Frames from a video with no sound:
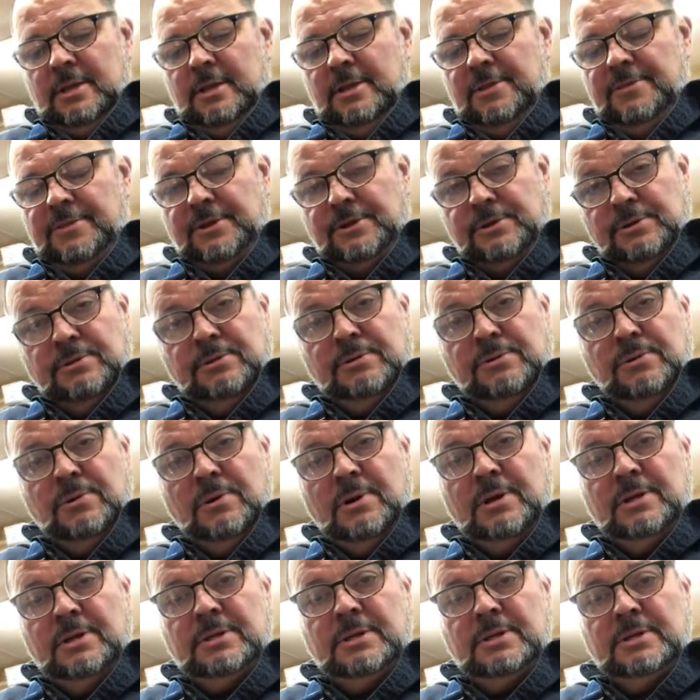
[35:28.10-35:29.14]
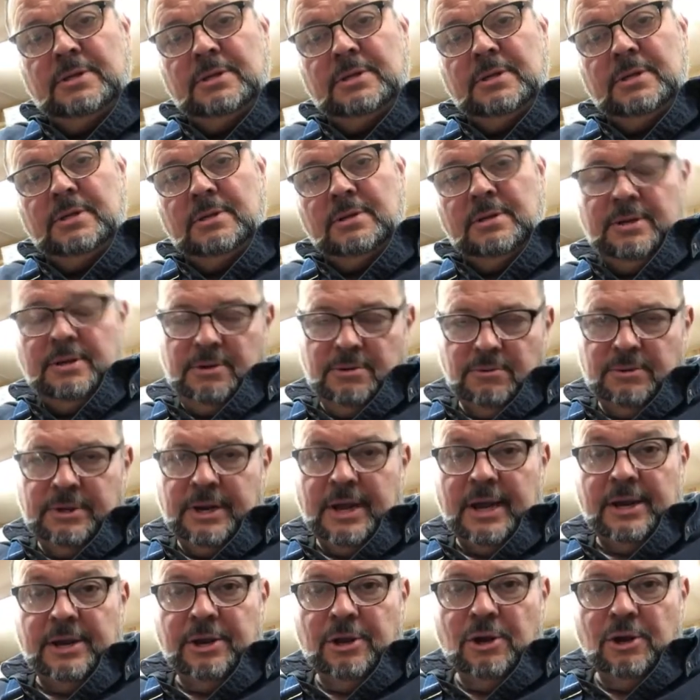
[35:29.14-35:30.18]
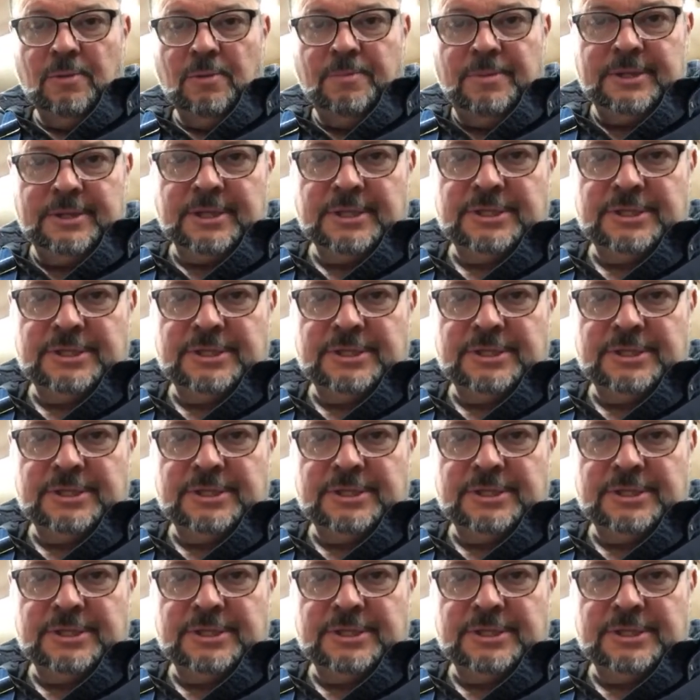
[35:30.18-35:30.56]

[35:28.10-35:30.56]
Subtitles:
the not new, but the